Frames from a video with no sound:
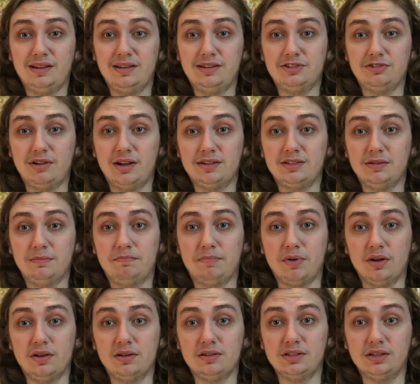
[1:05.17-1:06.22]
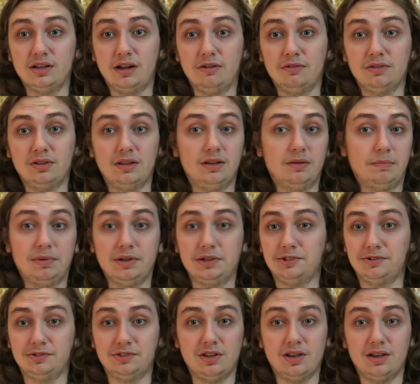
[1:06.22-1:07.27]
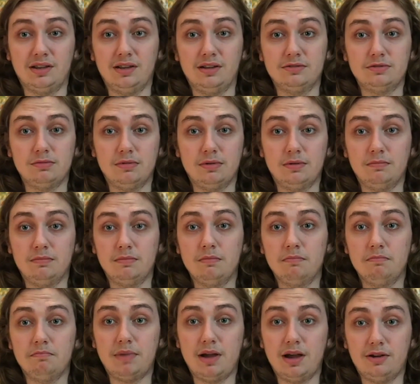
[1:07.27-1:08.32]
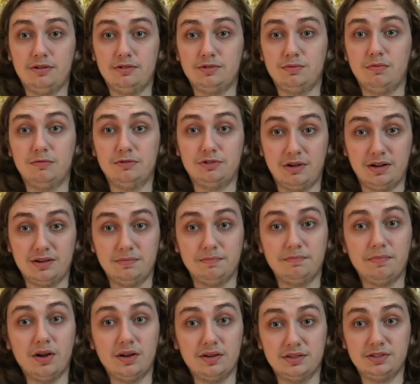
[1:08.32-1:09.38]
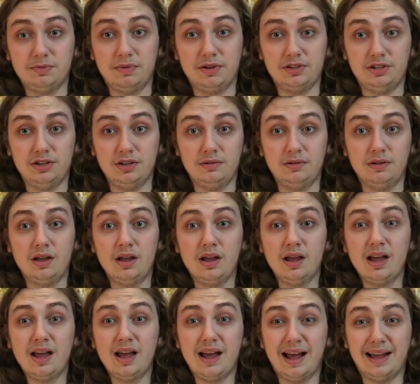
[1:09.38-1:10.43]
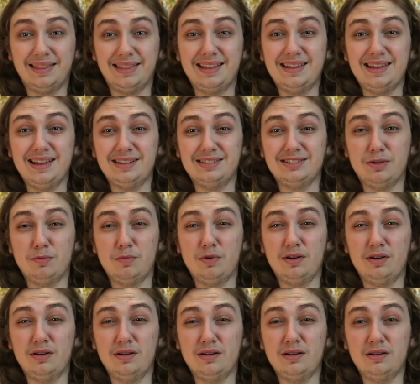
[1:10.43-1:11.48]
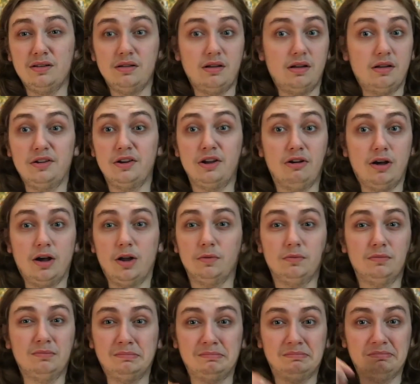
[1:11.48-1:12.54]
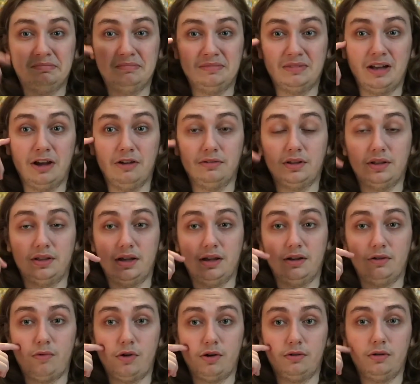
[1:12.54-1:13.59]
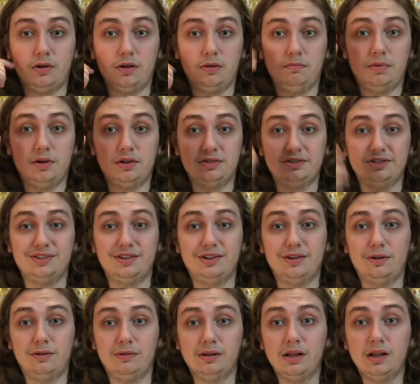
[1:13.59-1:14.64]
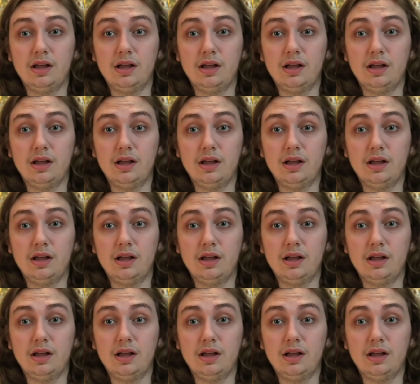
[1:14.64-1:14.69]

he tried to bunt, and I don't think pitchers like it when batters try to bunt, especially. I think he had someone on. No, I don't think he had a runner on, but still,